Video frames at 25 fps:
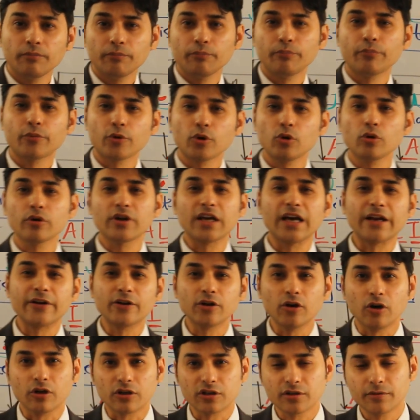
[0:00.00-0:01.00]

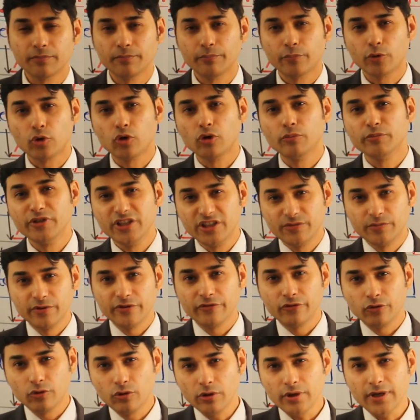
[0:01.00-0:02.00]
Pro means
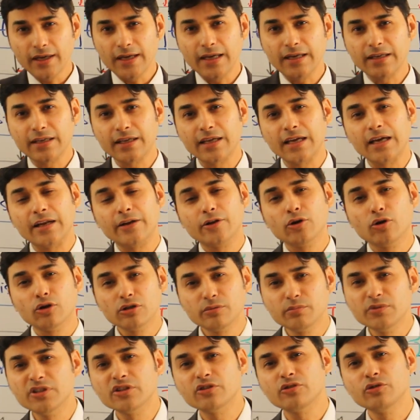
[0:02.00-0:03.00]
before, and
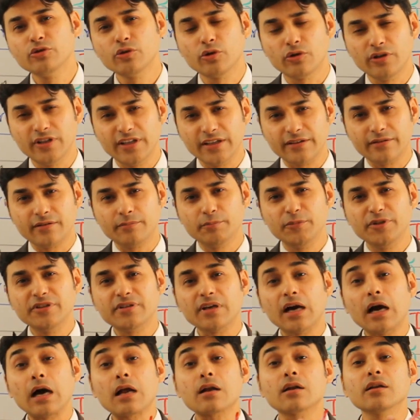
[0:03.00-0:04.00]
karyon means nucleus, means
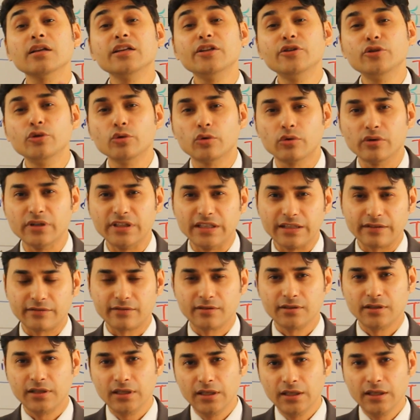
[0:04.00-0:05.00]
early
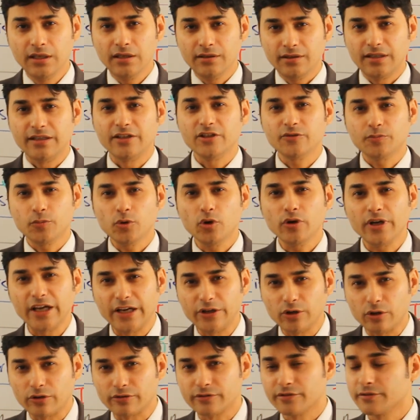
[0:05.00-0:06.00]
nucleus, that is
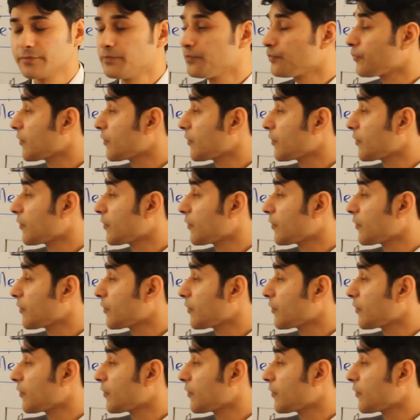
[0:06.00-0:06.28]
prokaryotes.